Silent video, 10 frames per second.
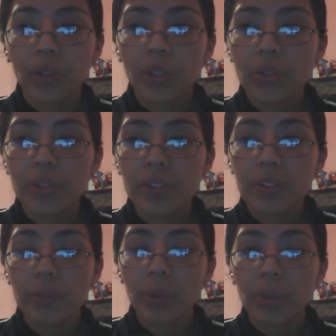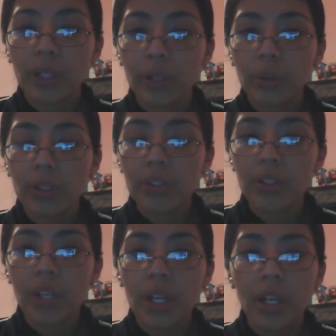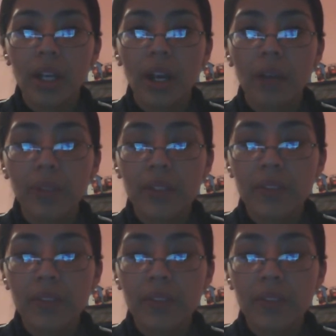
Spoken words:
using simple language that's